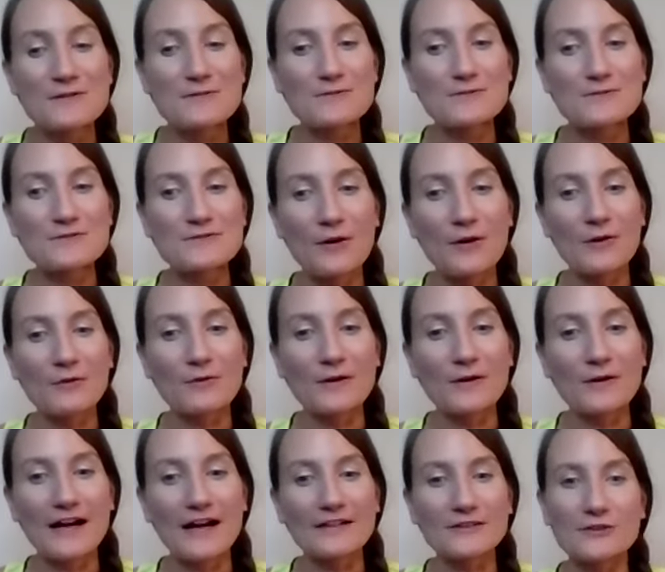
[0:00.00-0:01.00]
So
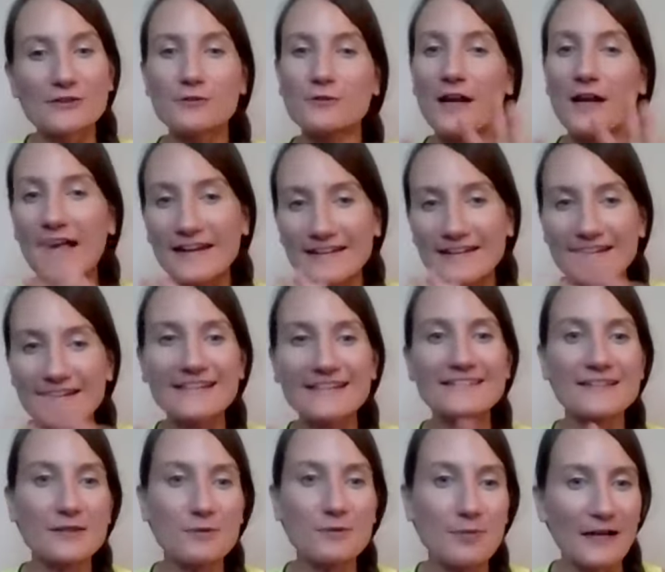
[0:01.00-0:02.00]
uh, you kind of
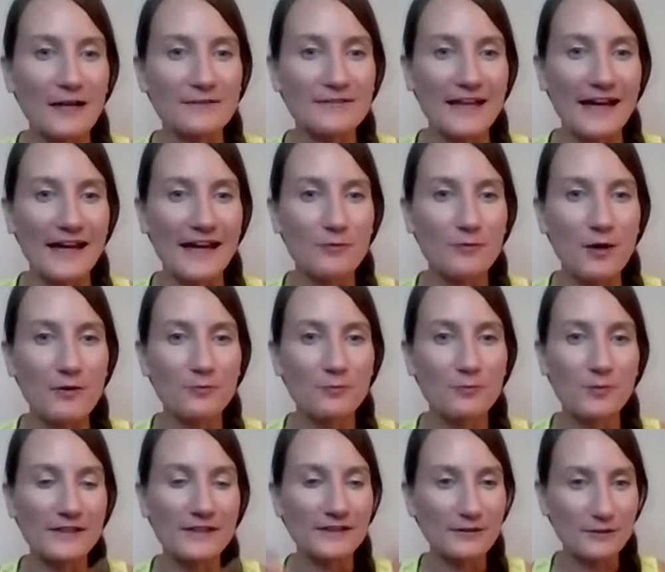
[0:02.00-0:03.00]
hinted about that. What,
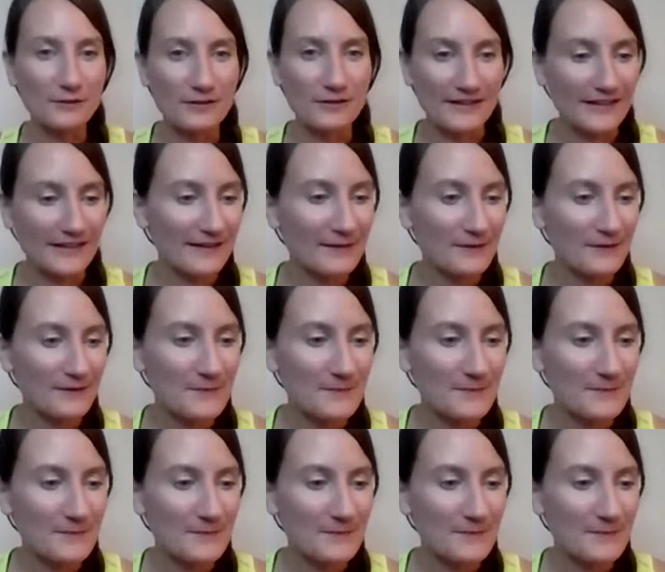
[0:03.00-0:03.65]
what do you think?